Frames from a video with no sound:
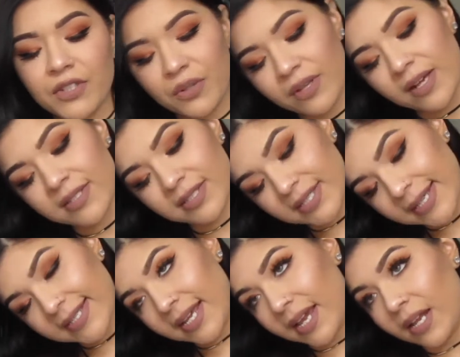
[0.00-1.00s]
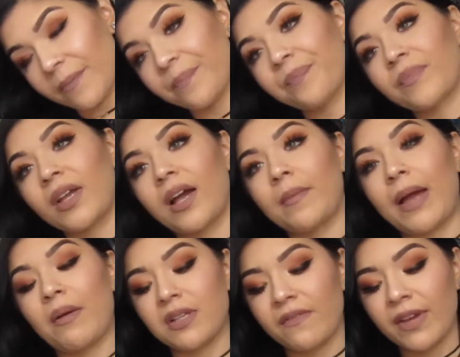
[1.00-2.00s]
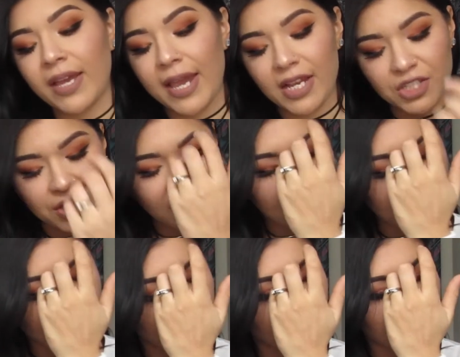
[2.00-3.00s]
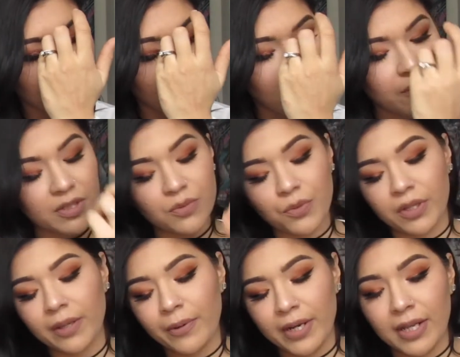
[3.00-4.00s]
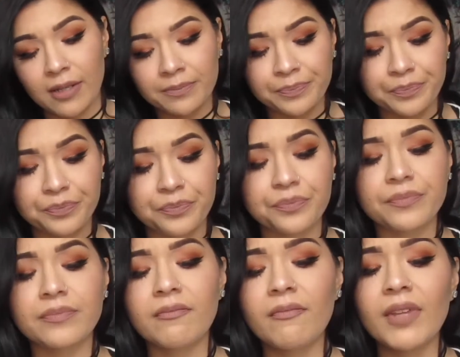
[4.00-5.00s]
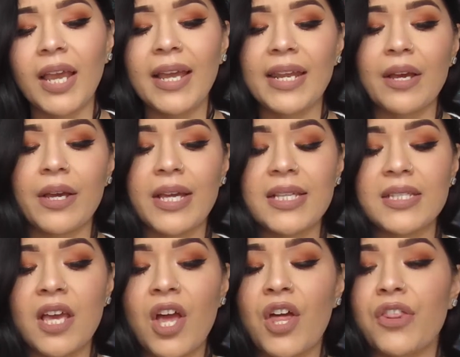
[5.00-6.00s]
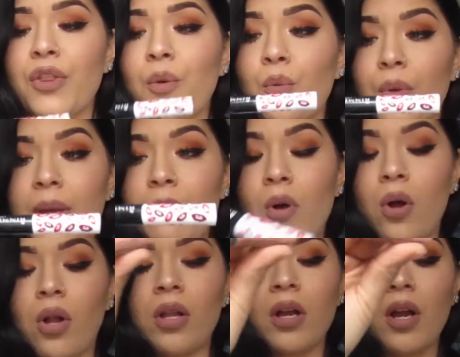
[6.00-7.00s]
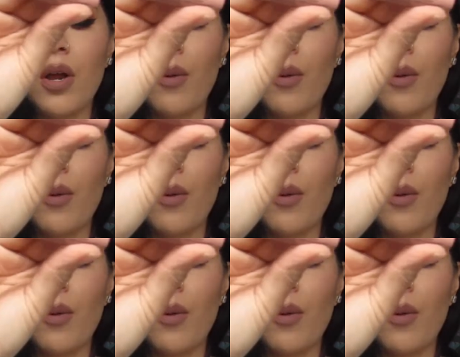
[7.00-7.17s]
of 2016. I was on vacation and I thought the color was really pretty. And it is the Rimmel